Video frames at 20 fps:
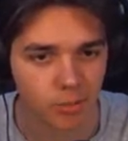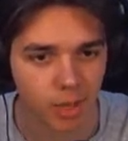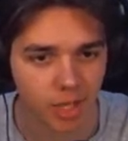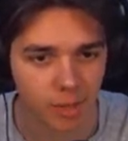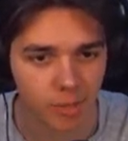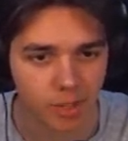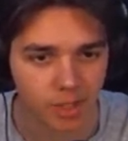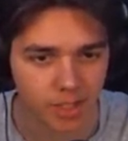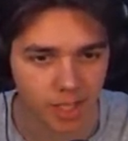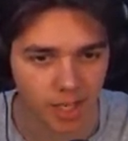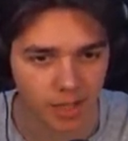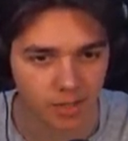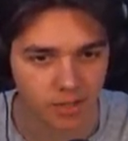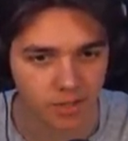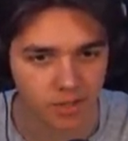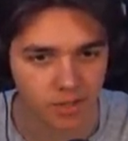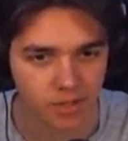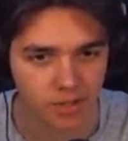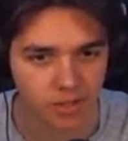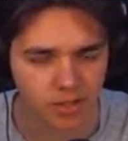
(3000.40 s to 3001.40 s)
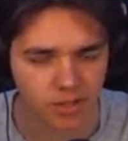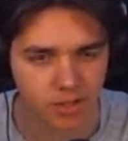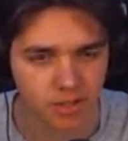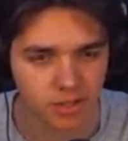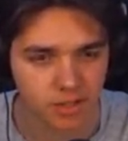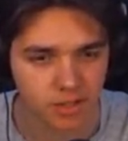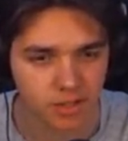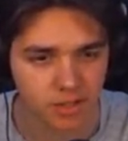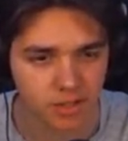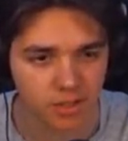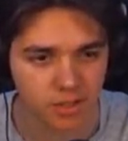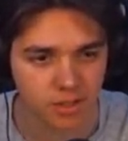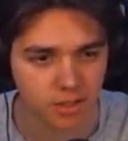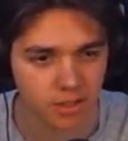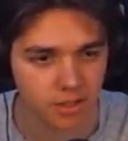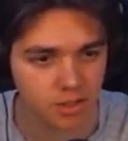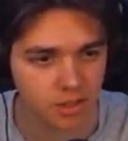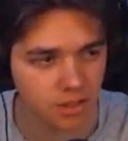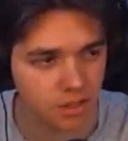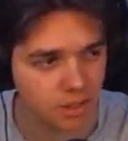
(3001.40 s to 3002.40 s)
baby gate.
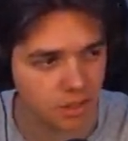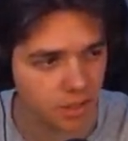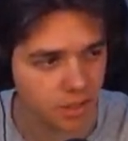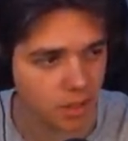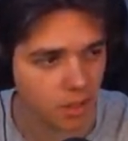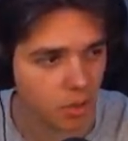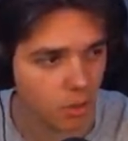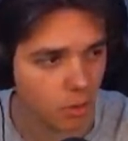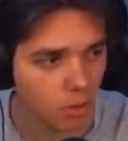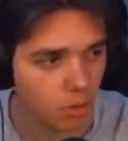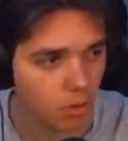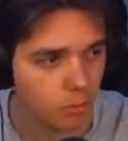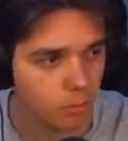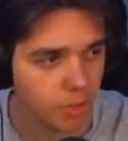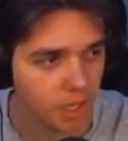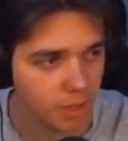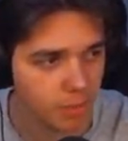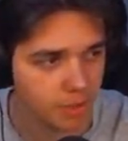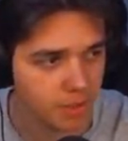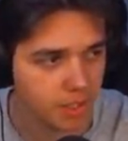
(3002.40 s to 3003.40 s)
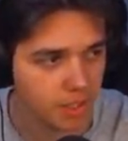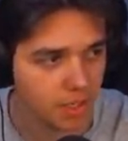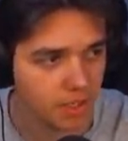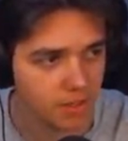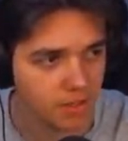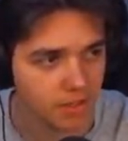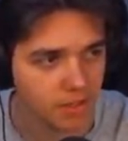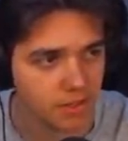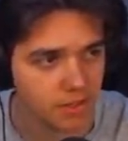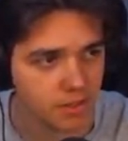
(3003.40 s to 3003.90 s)
Like a whole baby gate.